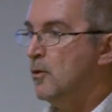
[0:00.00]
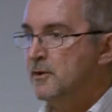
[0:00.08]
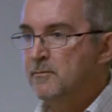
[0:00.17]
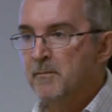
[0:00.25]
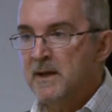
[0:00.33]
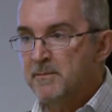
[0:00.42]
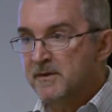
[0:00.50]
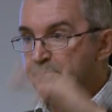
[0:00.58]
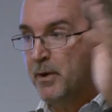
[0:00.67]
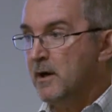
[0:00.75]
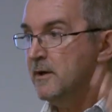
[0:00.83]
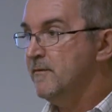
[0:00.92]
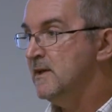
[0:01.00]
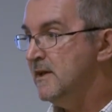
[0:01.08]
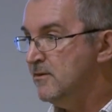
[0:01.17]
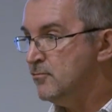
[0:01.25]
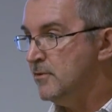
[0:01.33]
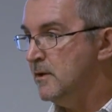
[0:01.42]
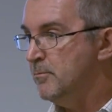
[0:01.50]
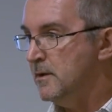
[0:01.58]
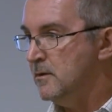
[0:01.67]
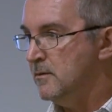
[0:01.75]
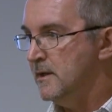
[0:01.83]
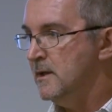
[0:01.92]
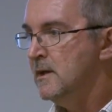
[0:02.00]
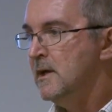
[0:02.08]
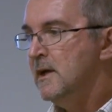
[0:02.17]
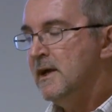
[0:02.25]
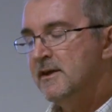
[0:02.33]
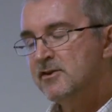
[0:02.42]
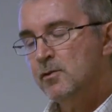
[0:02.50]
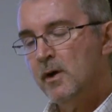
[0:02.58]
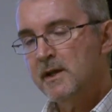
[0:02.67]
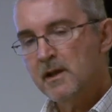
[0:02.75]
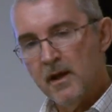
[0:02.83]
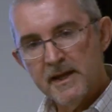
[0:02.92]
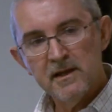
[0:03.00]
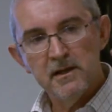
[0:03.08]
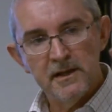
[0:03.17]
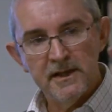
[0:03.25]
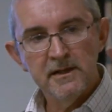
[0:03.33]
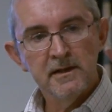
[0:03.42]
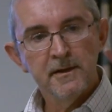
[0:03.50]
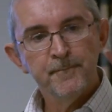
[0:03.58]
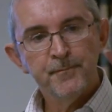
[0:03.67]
or maybe part of it needs rebuilding, it's quite likely